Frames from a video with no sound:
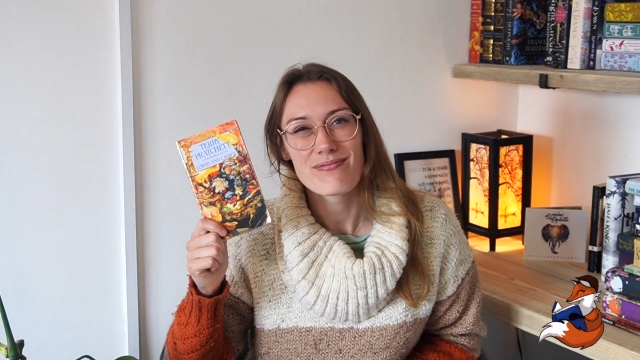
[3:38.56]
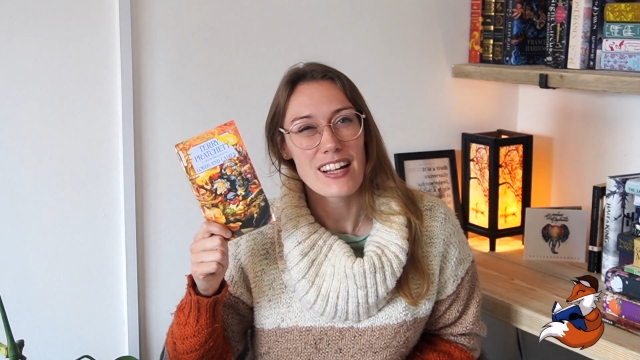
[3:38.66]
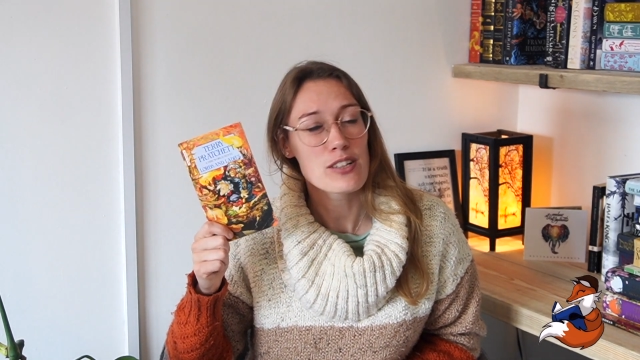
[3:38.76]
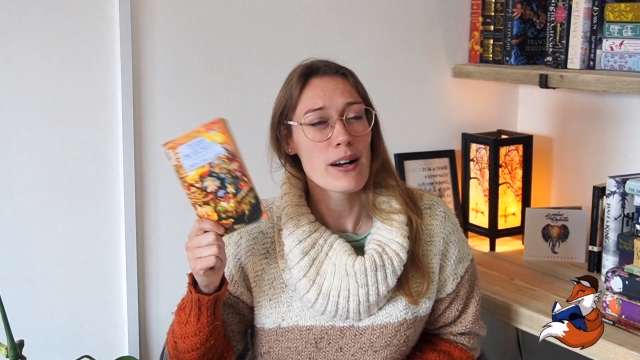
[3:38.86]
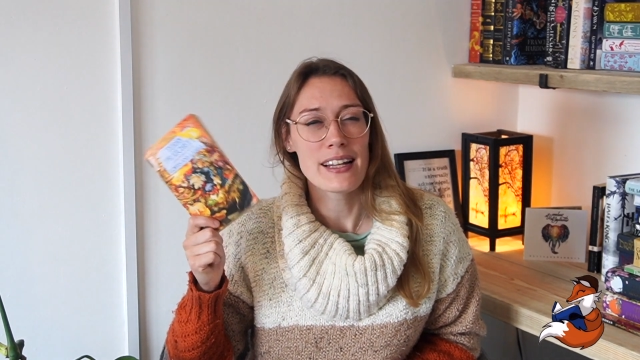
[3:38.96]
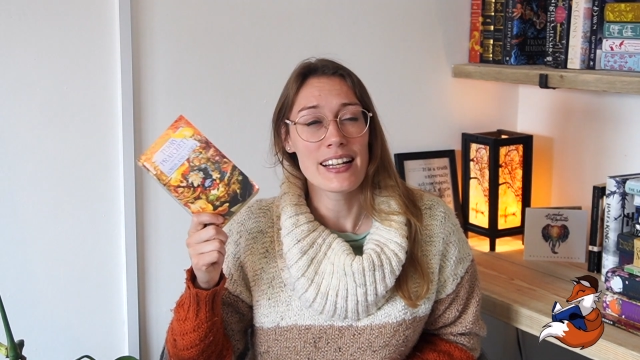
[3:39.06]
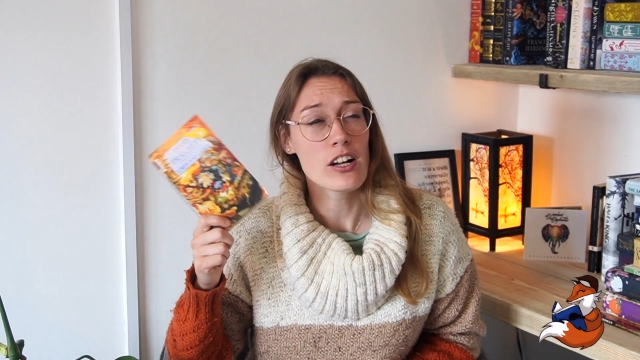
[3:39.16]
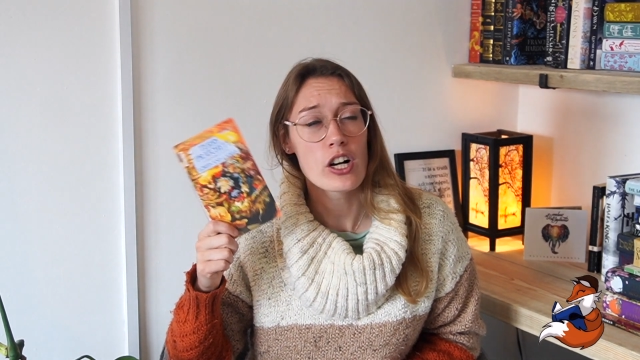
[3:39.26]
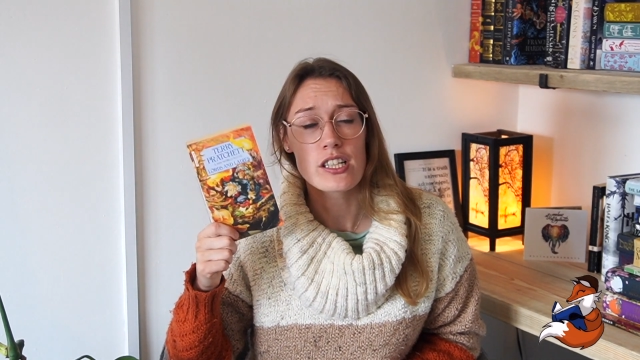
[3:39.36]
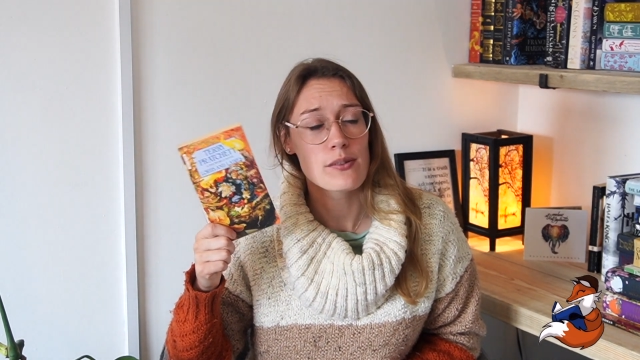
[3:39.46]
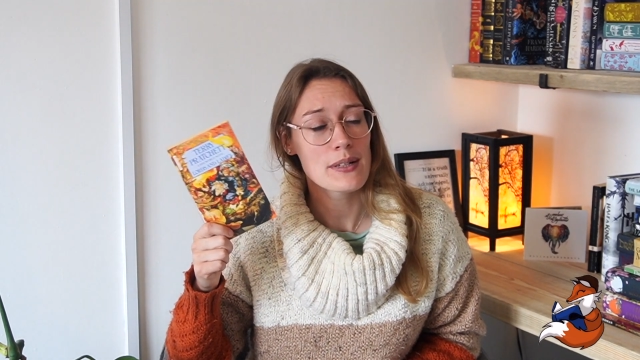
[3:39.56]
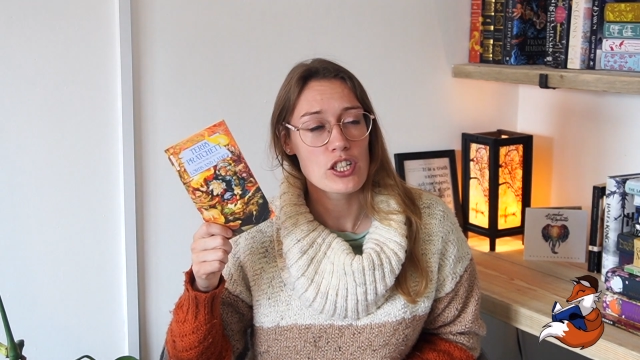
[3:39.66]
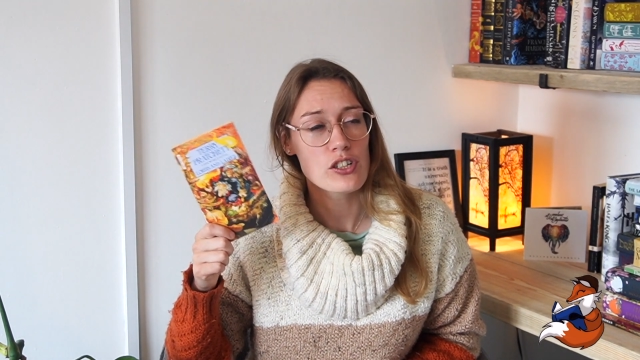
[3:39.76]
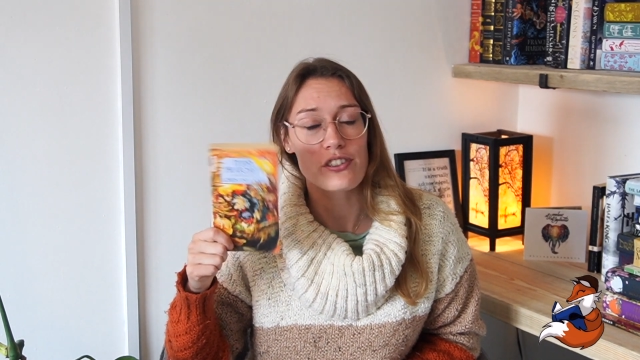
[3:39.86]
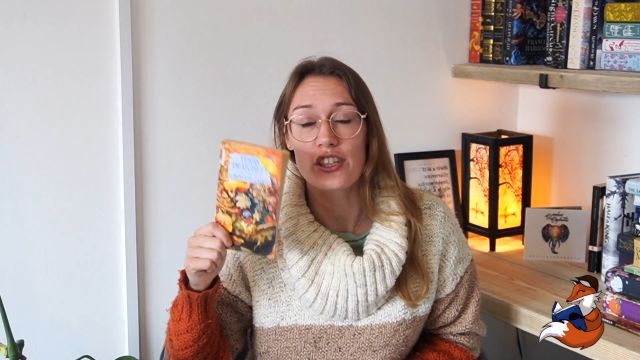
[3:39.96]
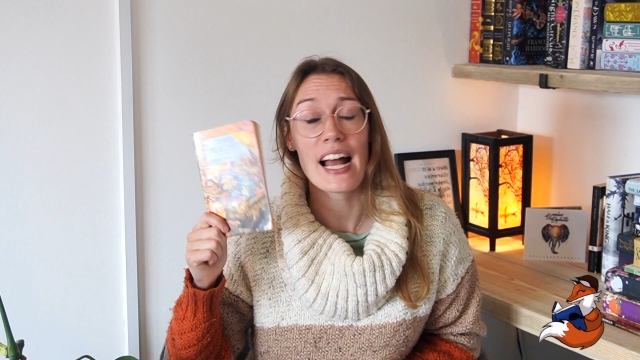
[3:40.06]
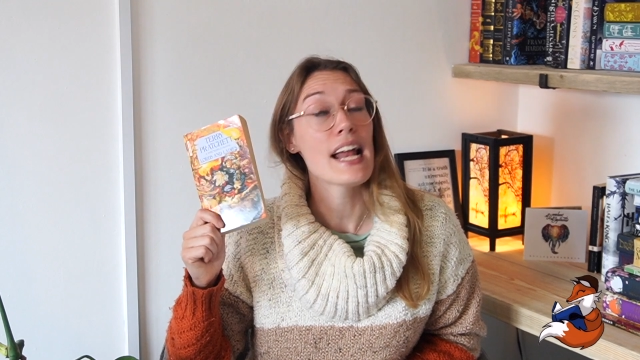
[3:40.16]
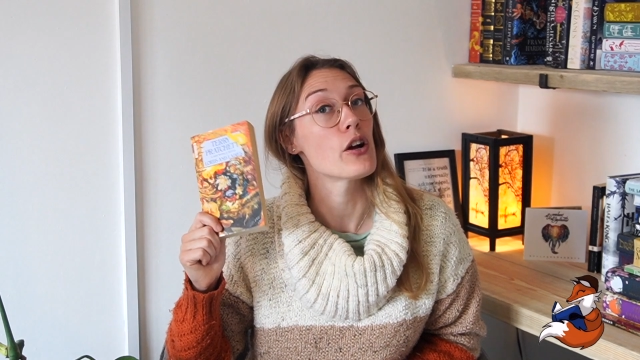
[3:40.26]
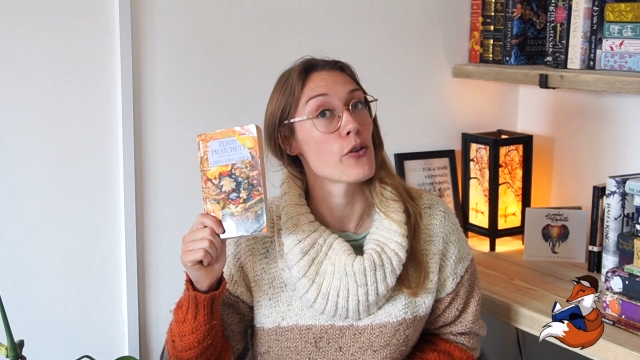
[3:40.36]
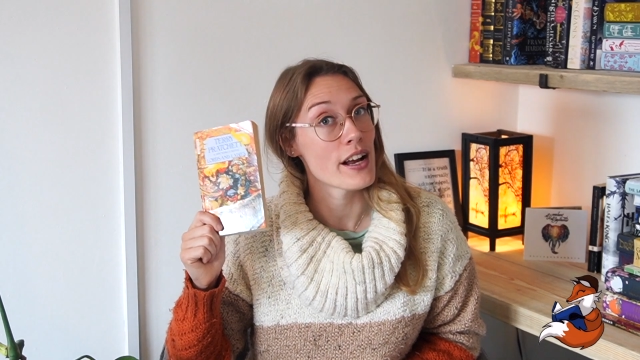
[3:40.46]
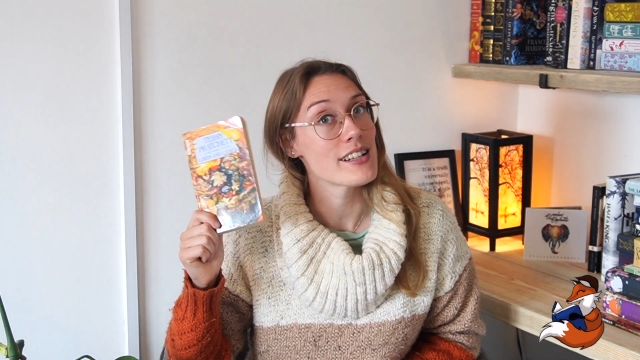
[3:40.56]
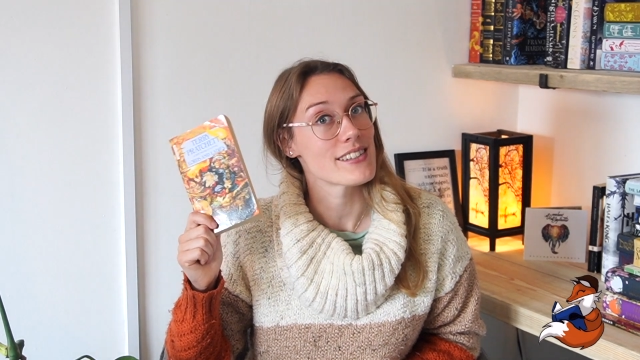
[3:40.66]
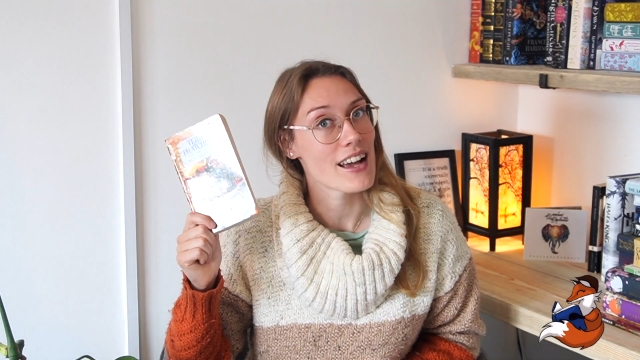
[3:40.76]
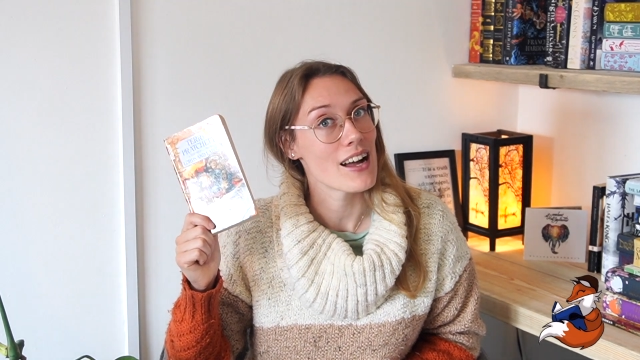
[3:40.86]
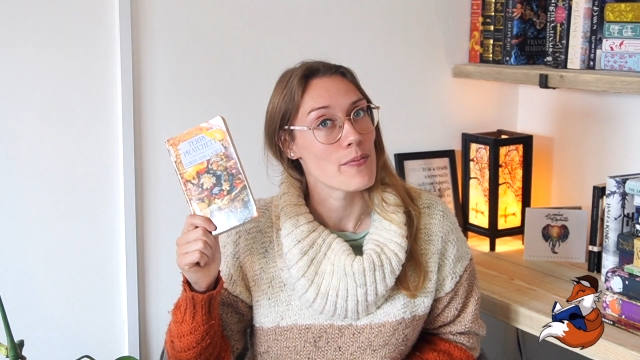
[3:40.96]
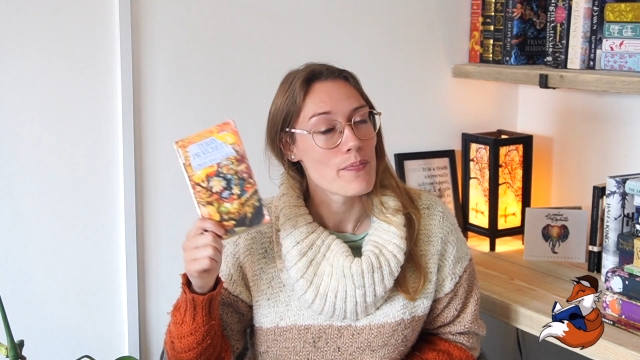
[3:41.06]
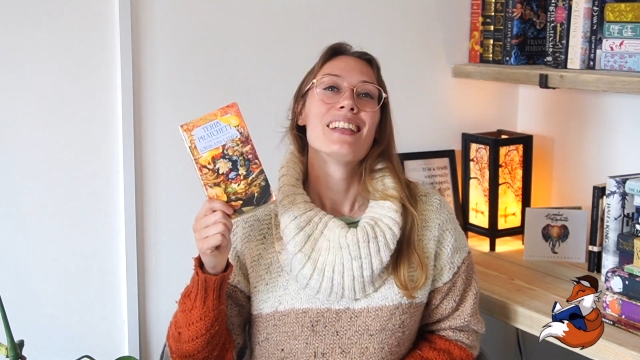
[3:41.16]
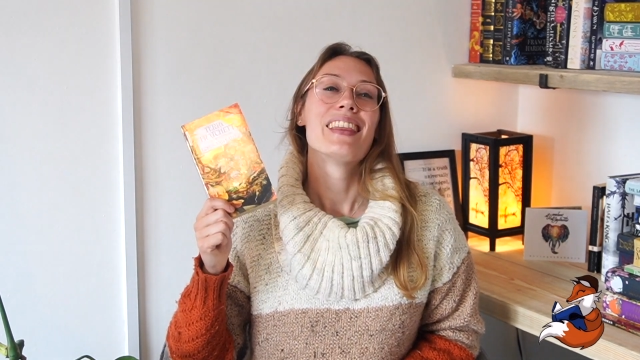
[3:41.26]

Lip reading: That's why Nanny Ogg got so many children. She had a great time.